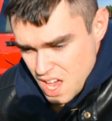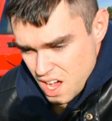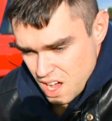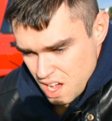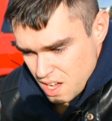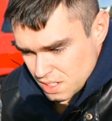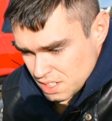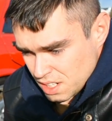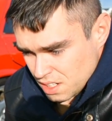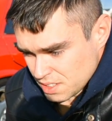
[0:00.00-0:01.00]
Uh,
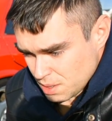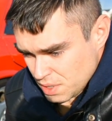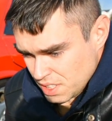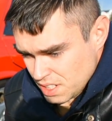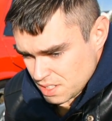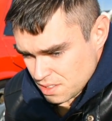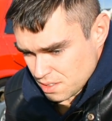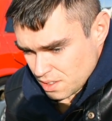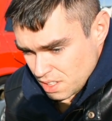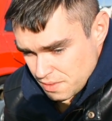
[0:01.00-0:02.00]
you know, we need
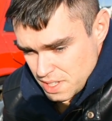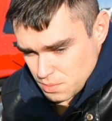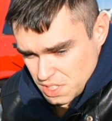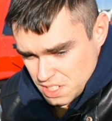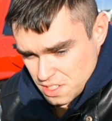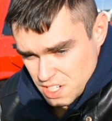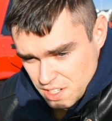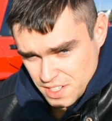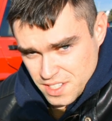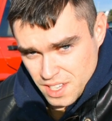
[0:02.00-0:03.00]
to love them, we need to
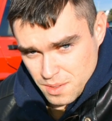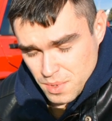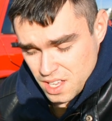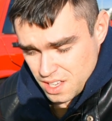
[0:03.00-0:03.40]
cherish them,